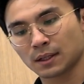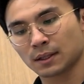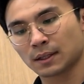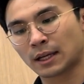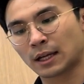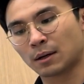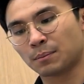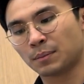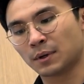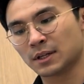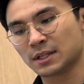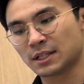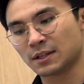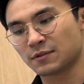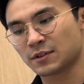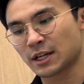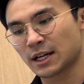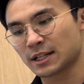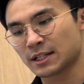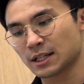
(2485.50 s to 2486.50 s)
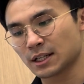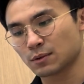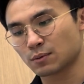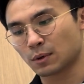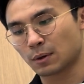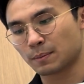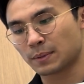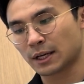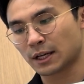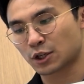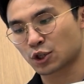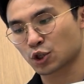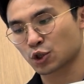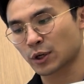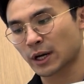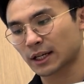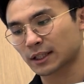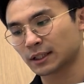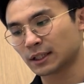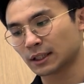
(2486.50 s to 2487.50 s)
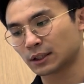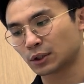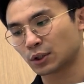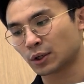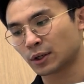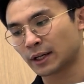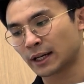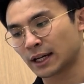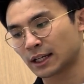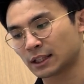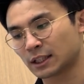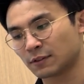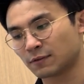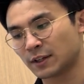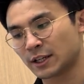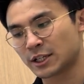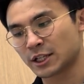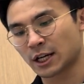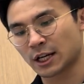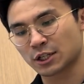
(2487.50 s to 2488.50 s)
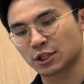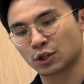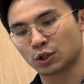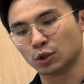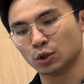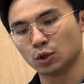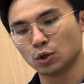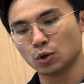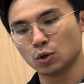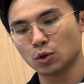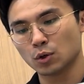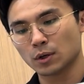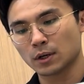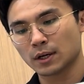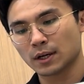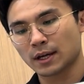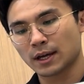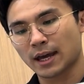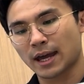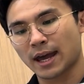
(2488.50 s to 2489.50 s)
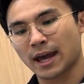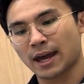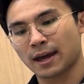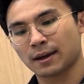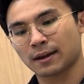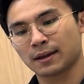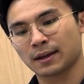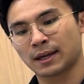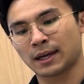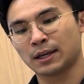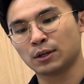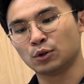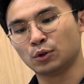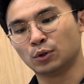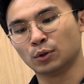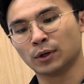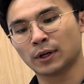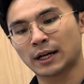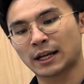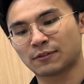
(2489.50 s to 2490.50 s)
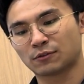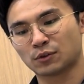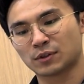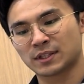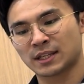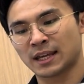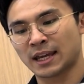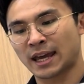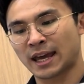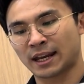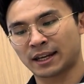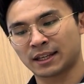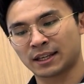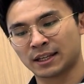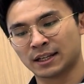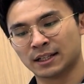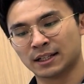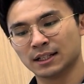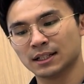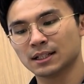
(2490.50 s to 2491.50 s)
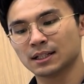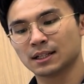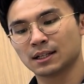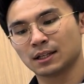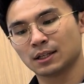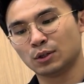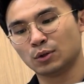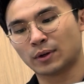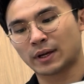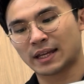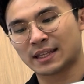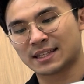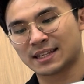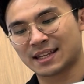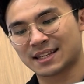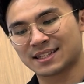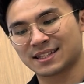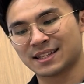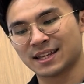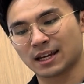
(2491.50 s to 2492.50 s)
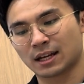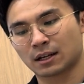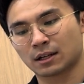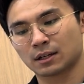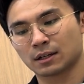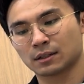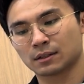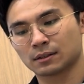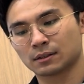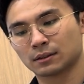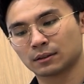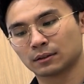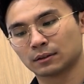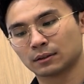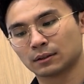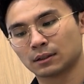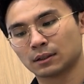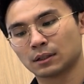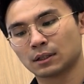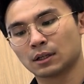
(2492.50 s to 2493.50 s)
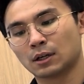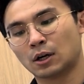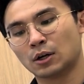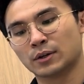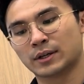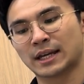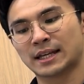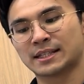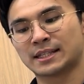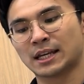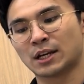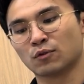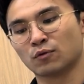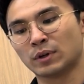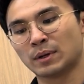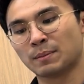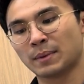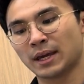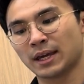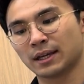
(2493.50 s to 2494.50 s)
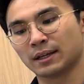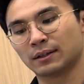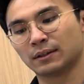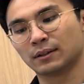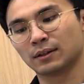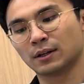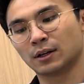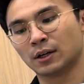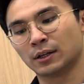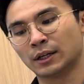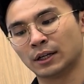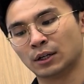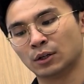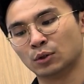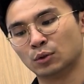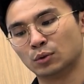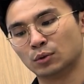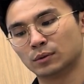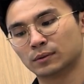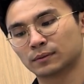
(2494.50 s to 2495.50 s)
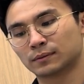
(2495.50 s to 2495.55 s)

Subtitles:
Then your positive charges will be attracted to your negatively charged glue. Okay, you do not have to say adhere, you can say stick, or you can say remain on the glue.